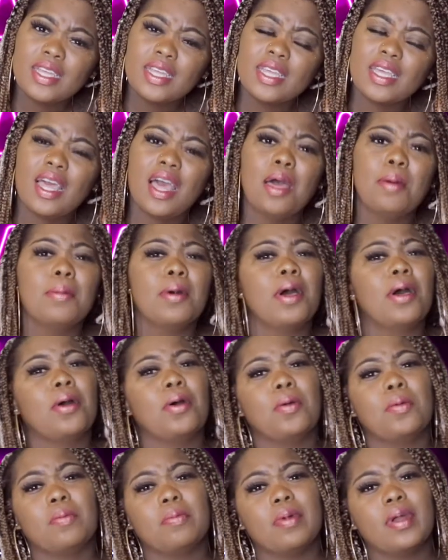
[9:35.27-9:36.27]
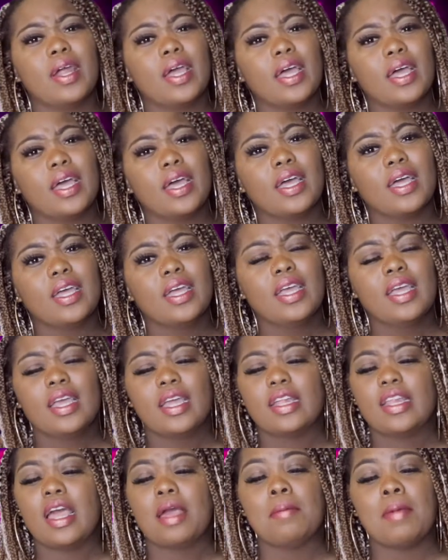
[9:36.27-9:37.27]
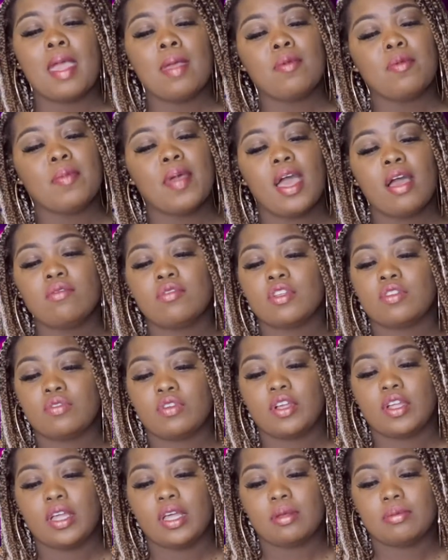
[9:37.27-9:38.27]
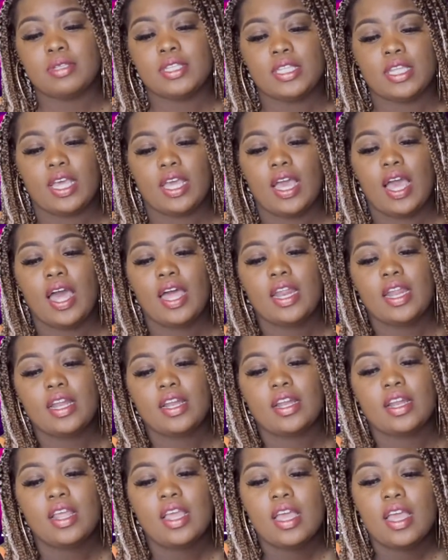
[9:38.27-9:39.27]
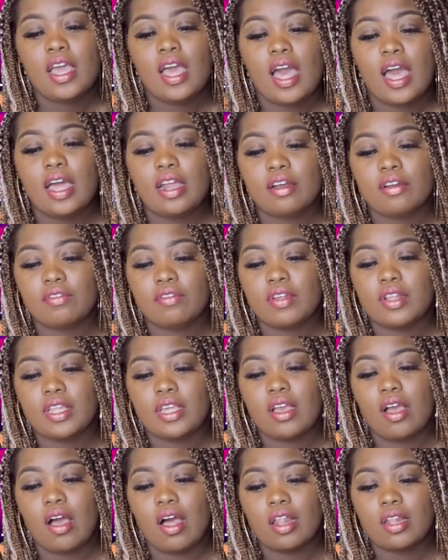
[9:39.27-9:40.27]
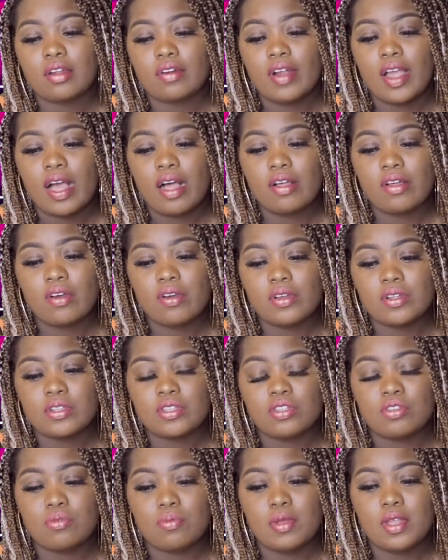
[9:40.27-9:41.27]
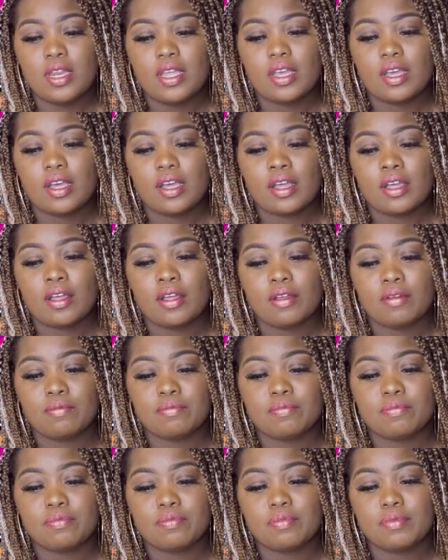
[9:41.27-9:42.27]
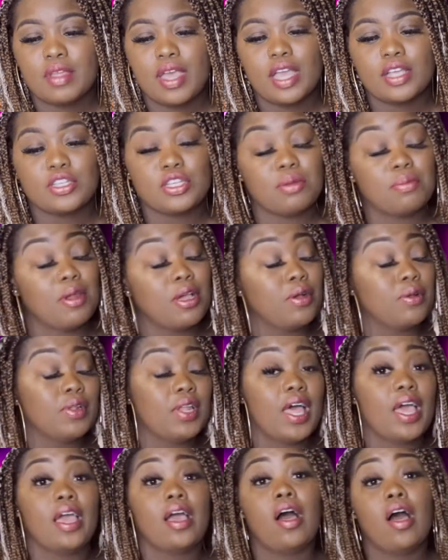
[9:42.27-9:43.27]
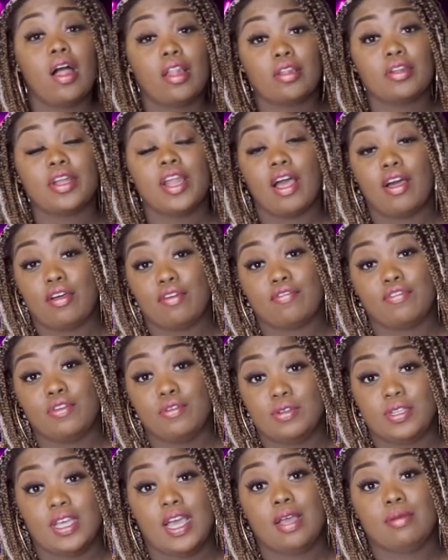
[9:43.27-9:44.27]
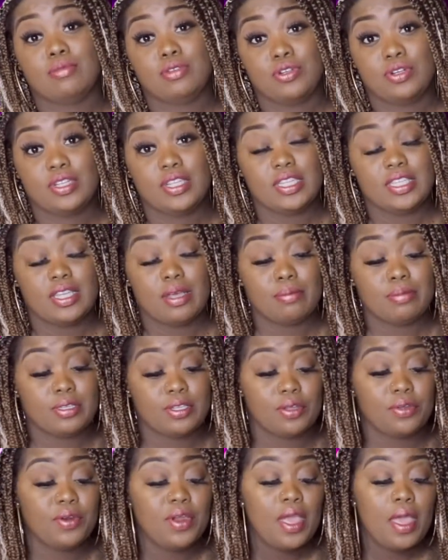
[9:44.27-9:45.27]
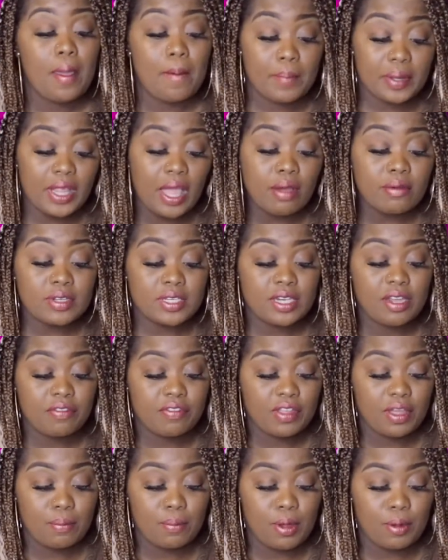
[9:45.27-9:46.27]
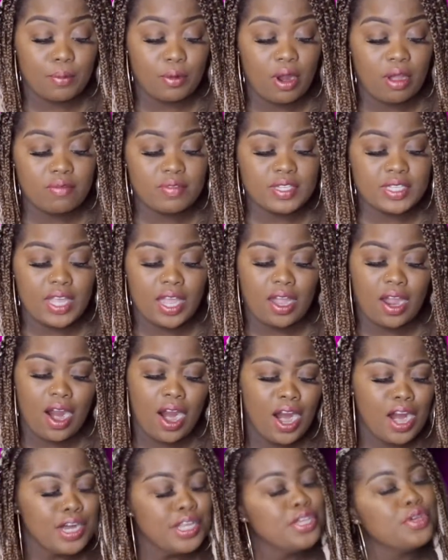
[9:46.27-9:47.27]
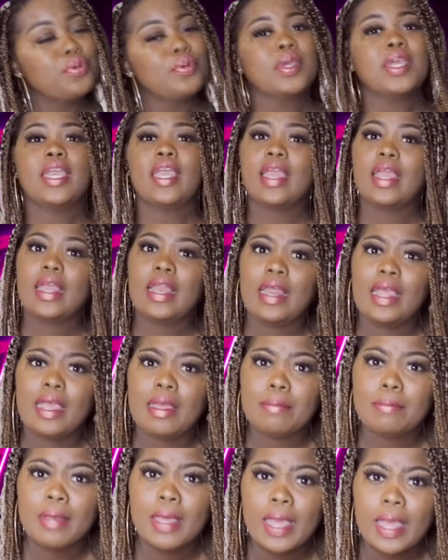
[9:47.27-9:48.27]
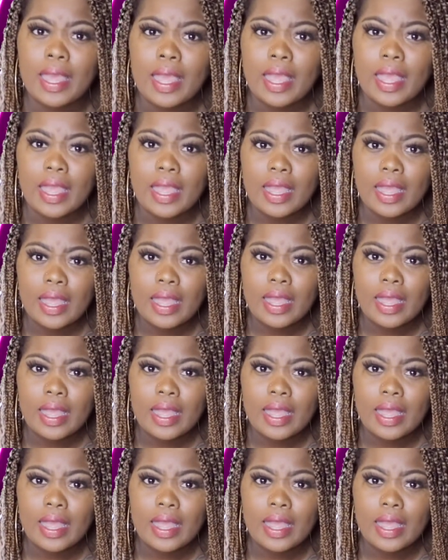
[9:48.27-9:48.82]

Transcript: Come on, bruh. That made me mad. I was real upset. I didn't really holler out on too many, actually, I'm not gonna lie. I hollered out a few times during this episode. But that was definitely a moment where I was like, are you kidding me?